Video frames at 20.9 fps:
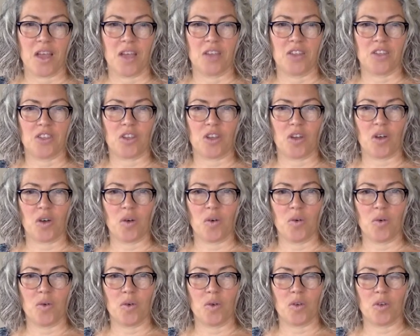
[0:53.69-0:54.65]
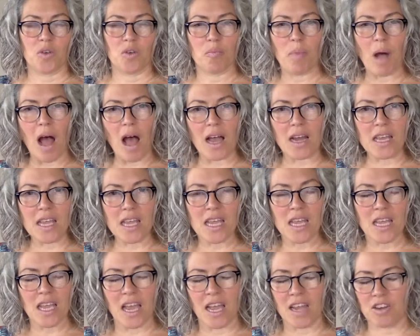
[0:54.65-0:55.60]
So your
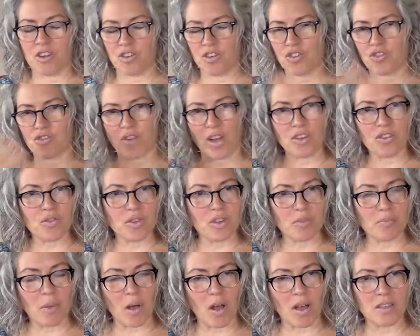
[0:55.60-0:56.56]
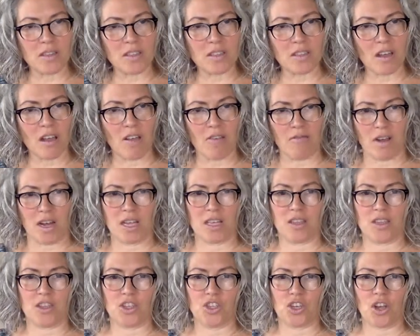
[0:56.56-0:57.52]
body and your stress response are running
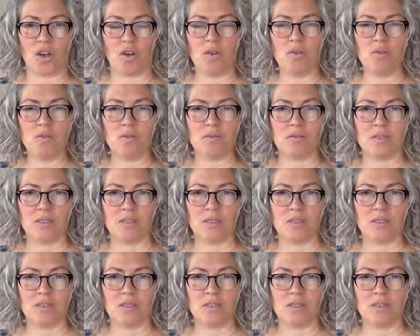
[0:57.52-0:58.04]
the show.